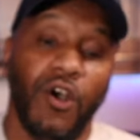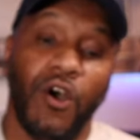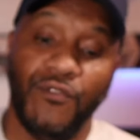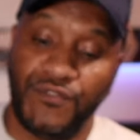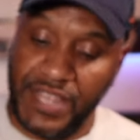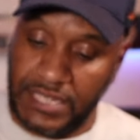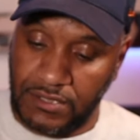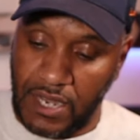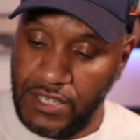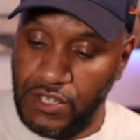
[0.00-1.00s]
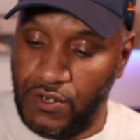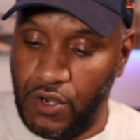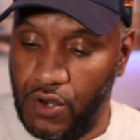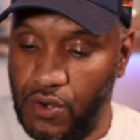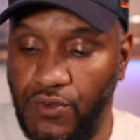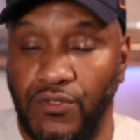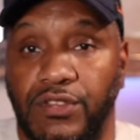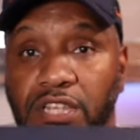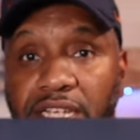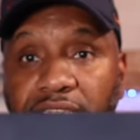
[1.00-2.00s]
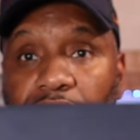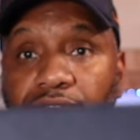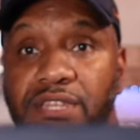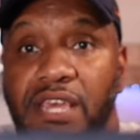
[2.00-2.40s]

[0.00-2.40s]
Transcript: On this side, you've got the details